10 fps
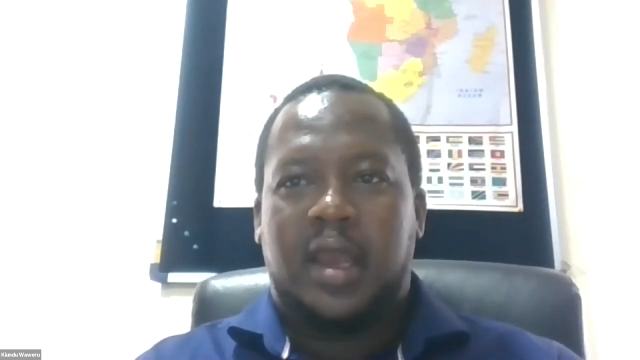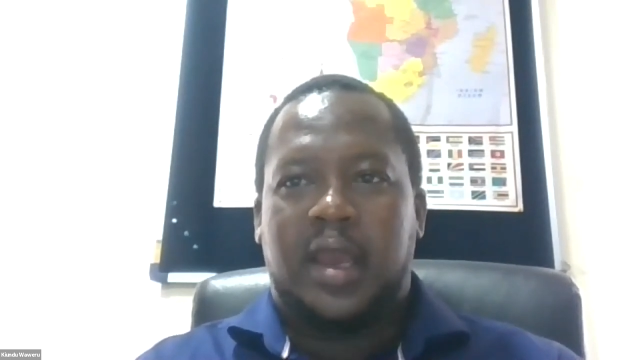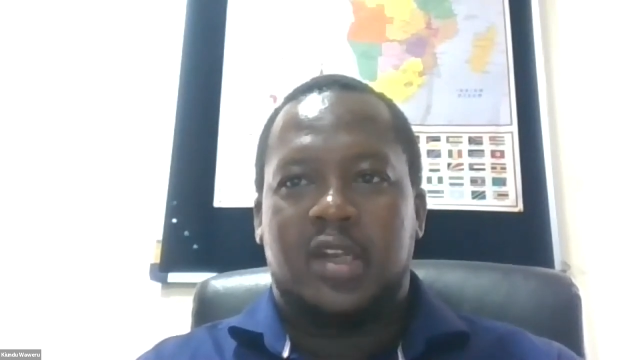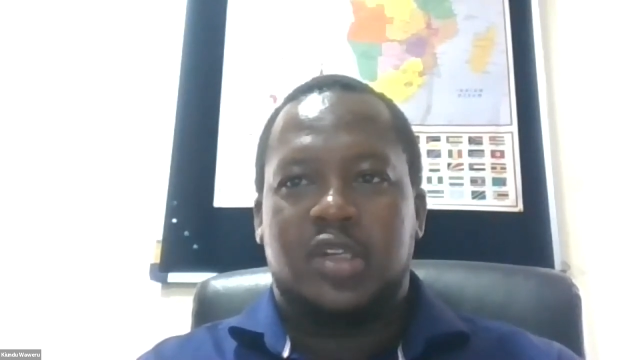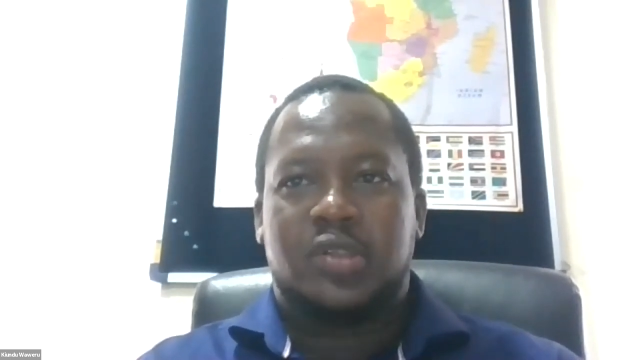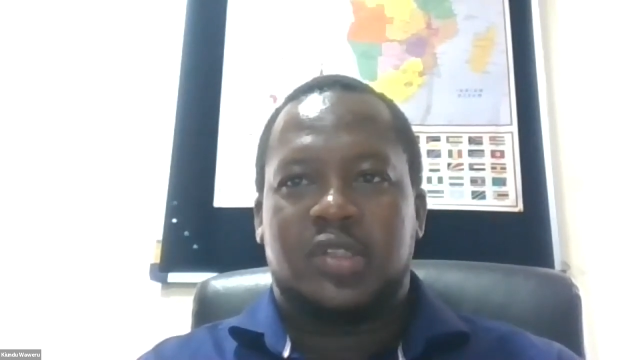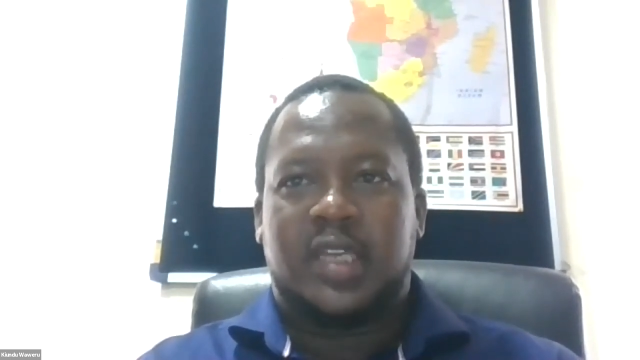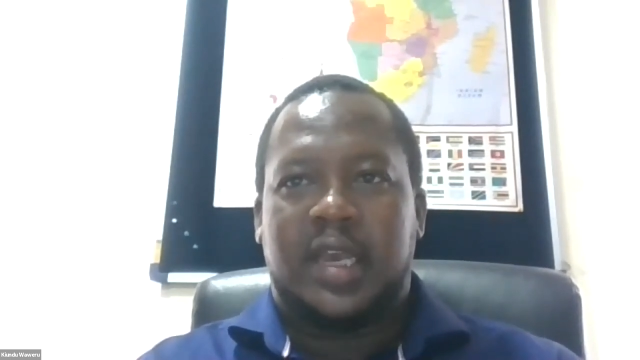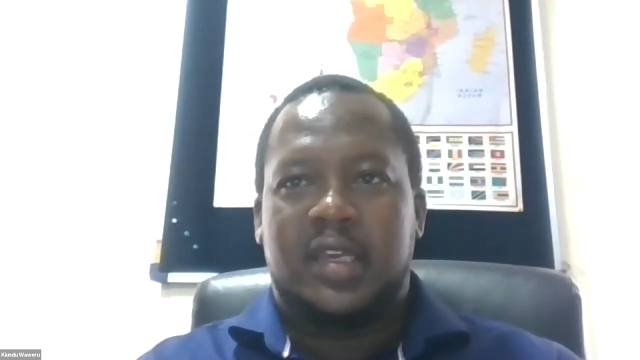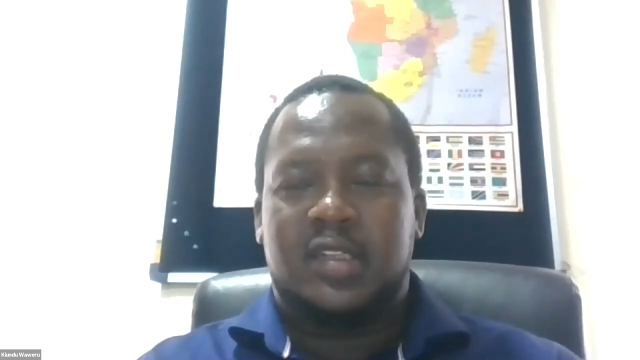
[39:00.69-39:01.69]
And you
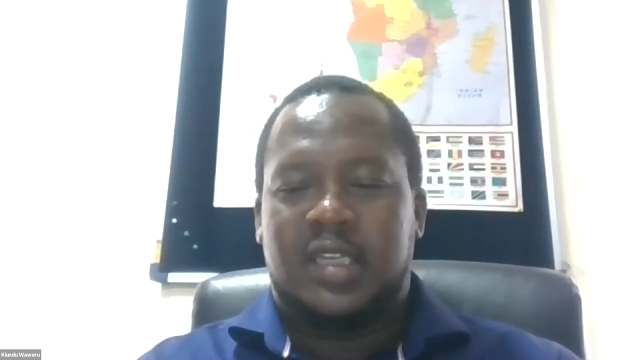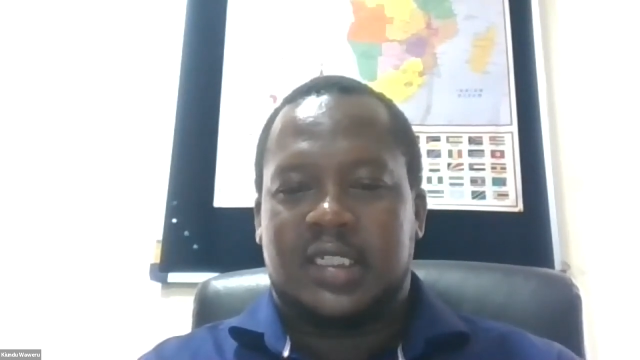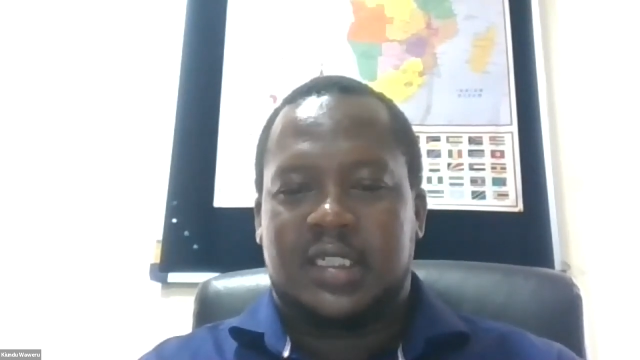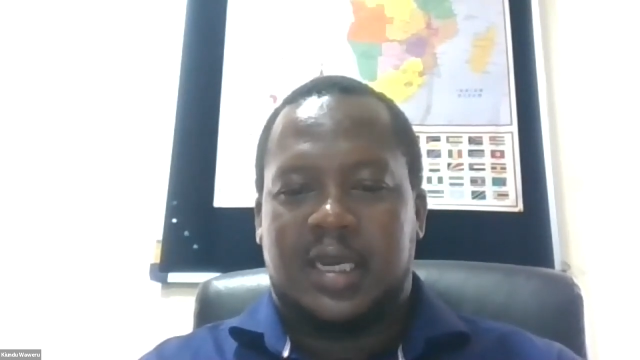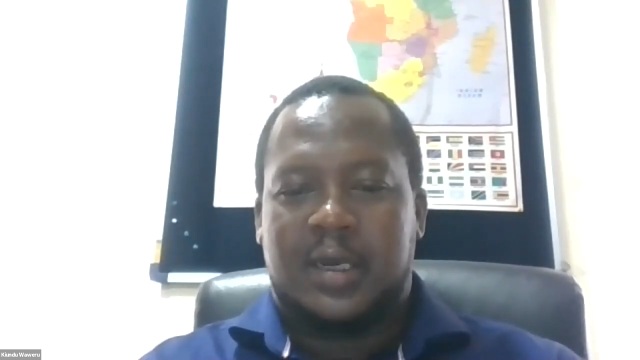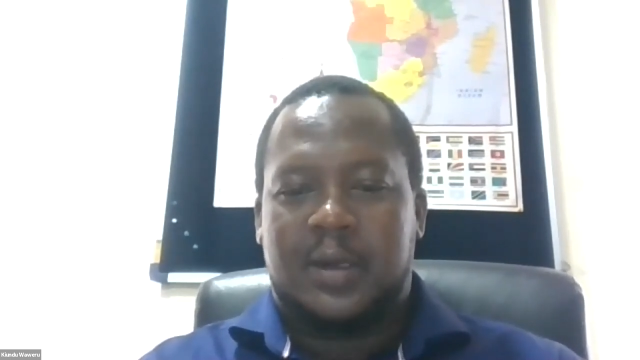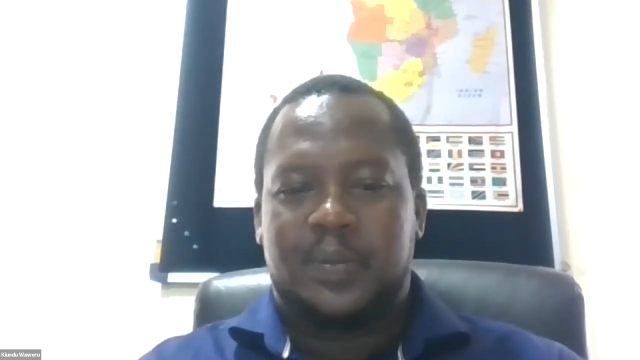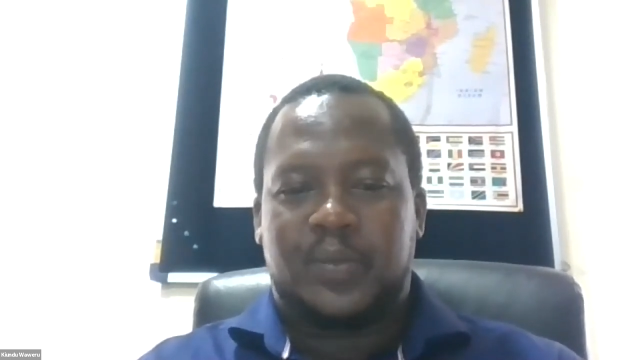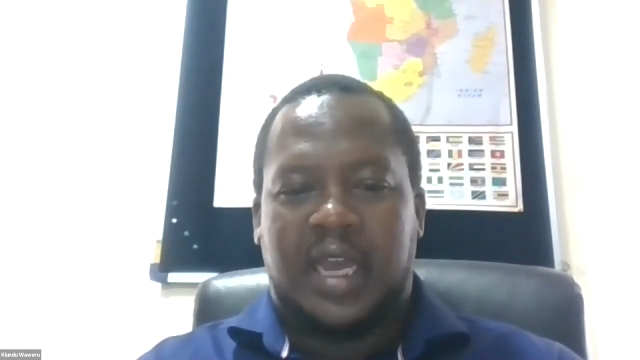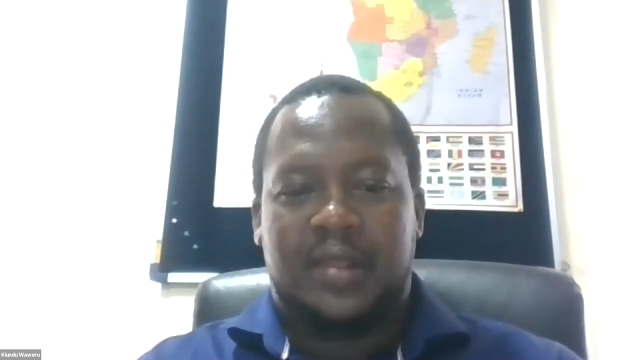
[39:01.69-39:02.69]
said that
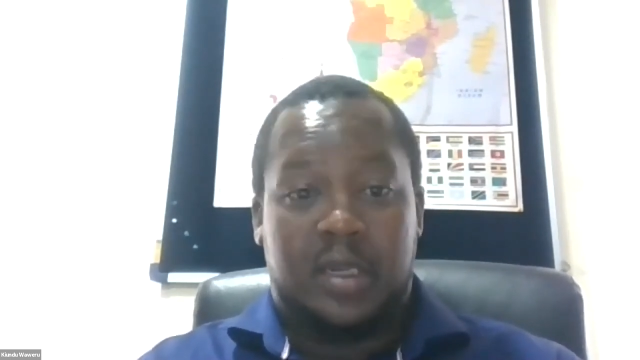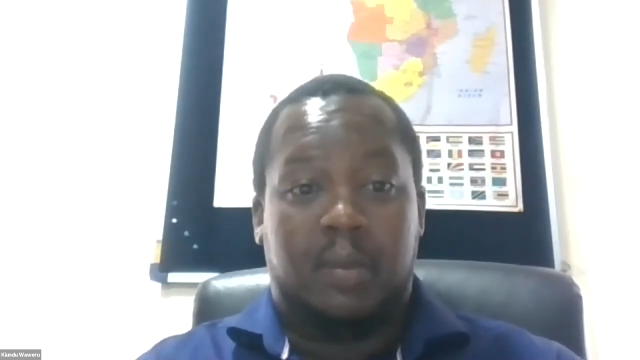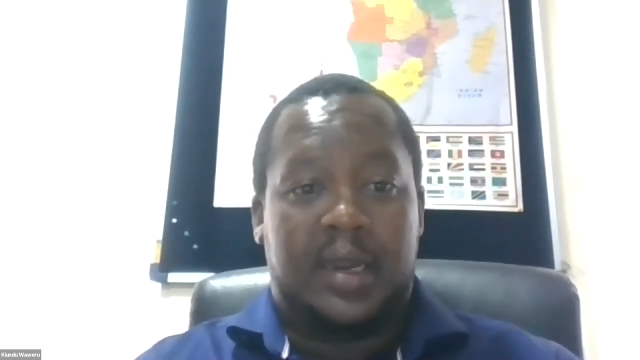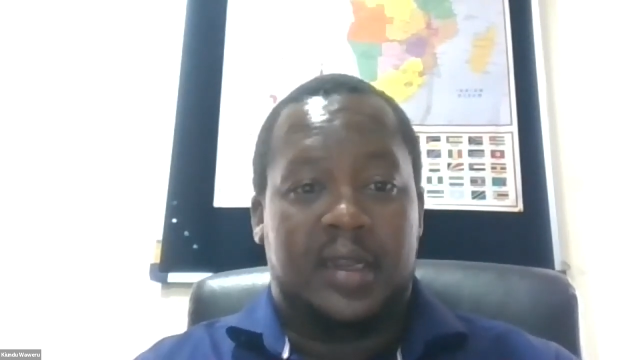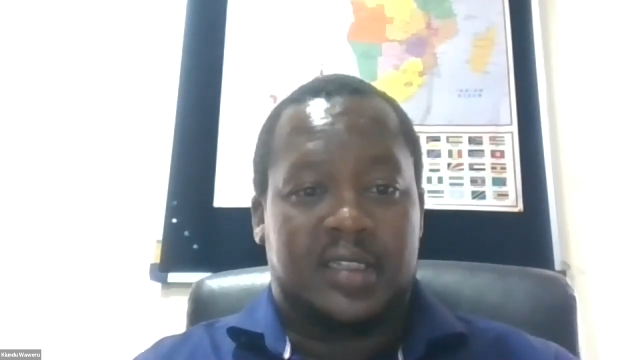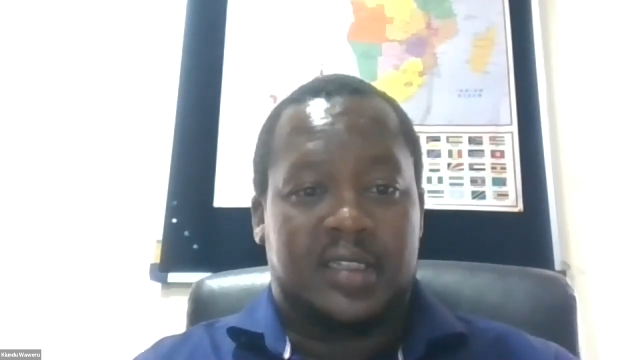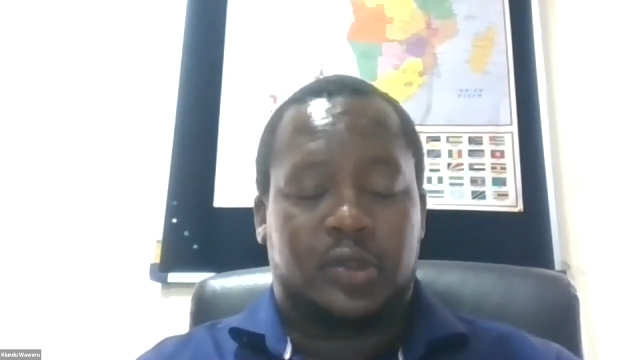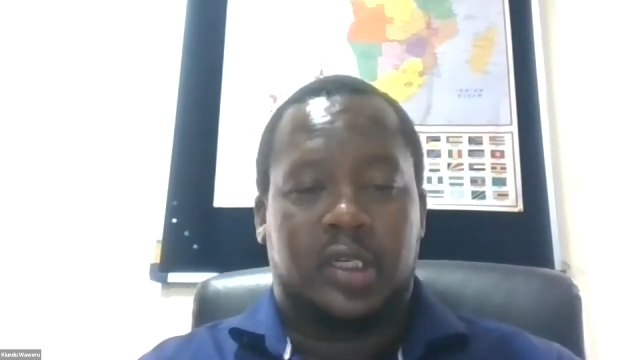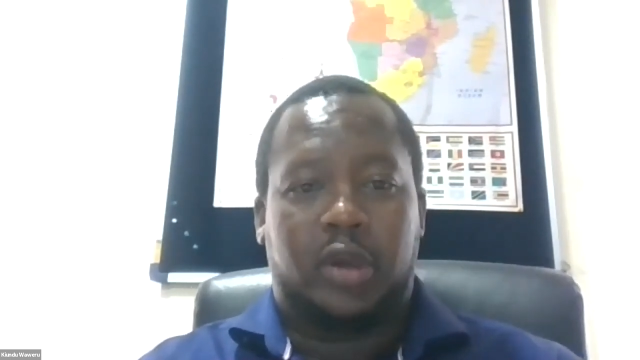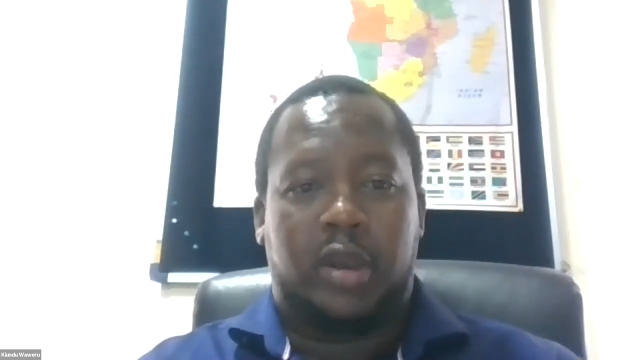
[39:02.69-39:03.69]
the demand is
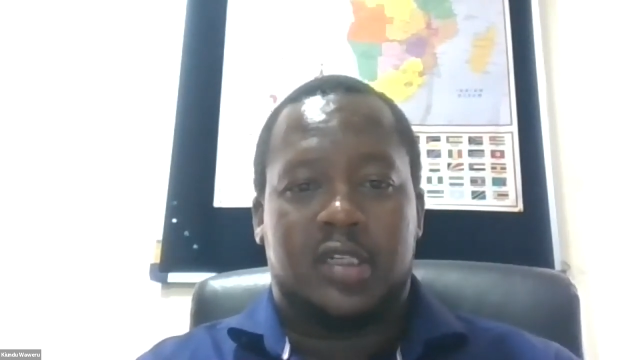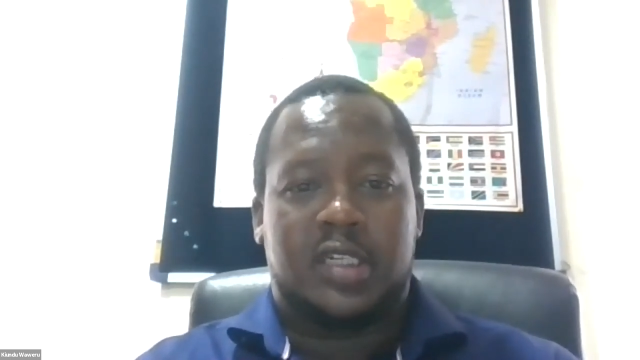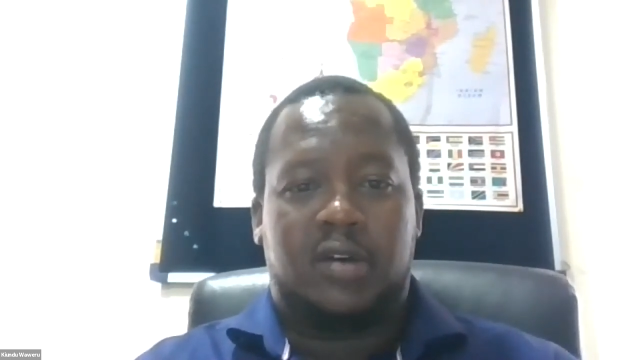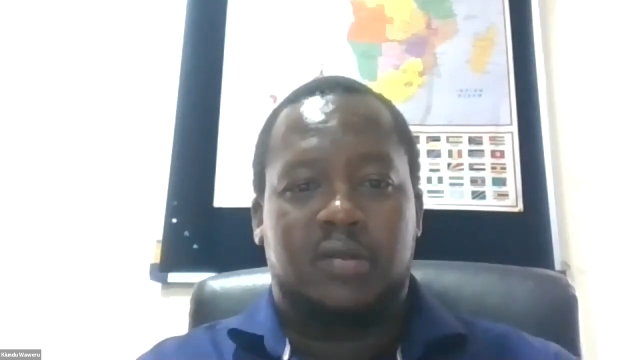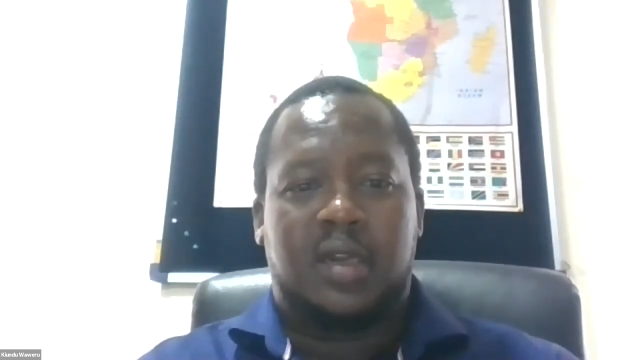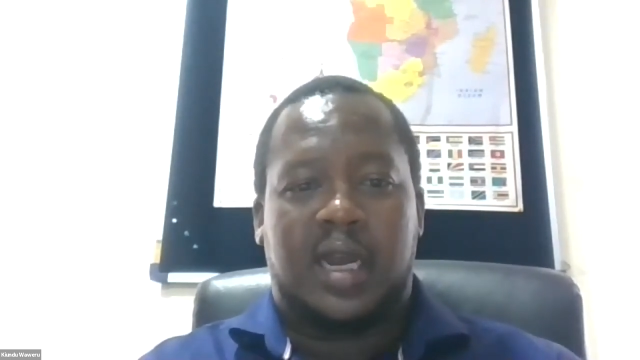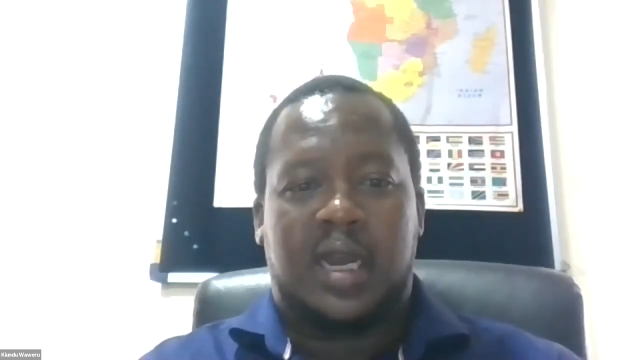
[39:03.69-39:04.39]
actually going down.